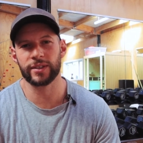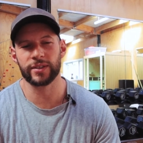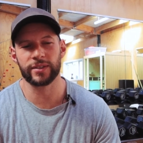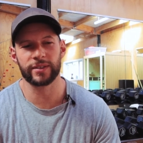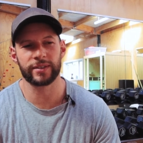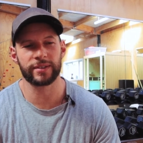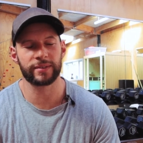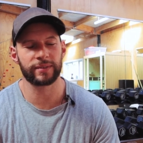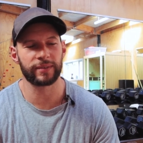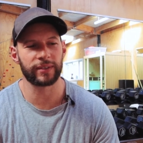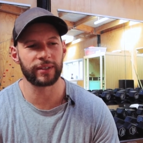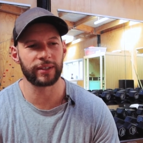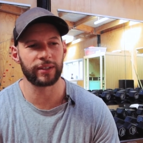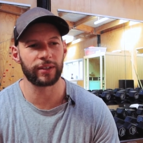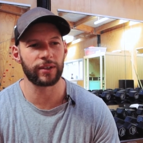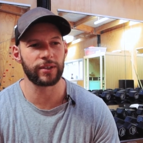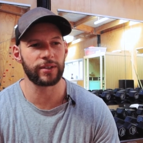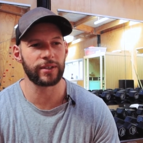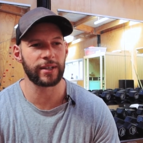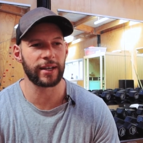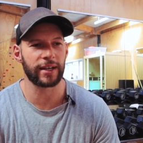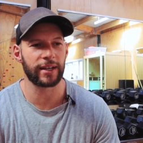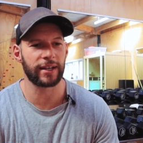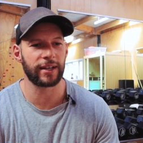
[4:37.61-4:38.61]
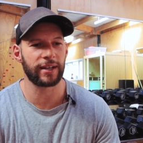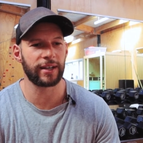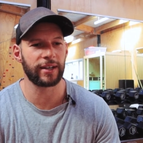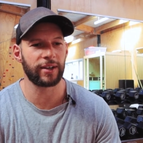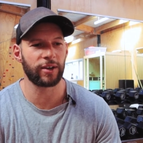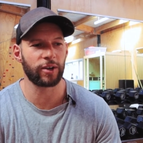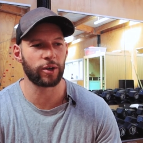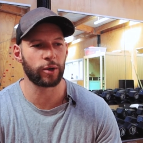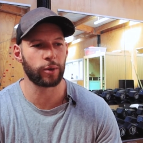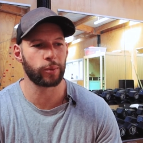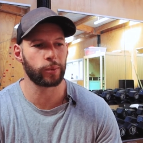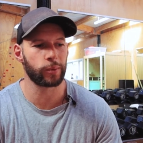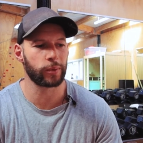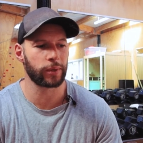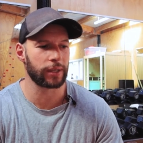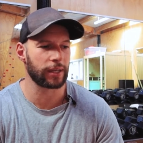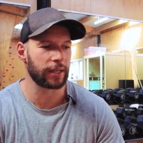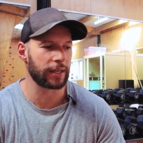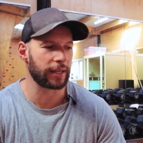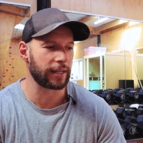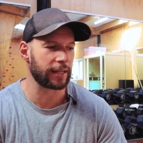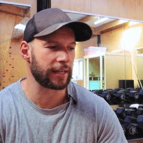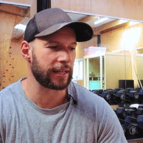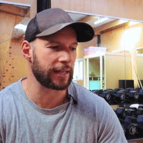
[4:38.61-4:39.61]
just knows how horrible
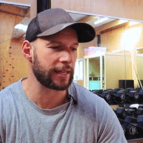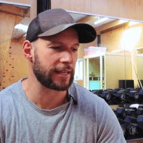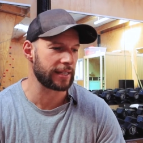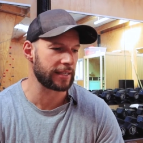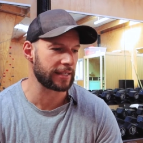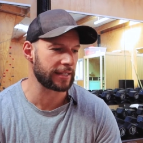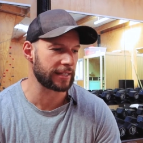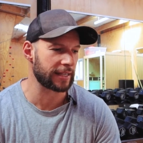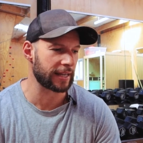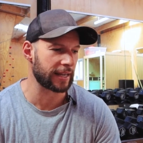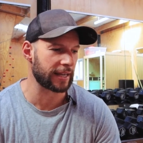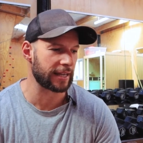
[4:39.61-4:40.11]
it is.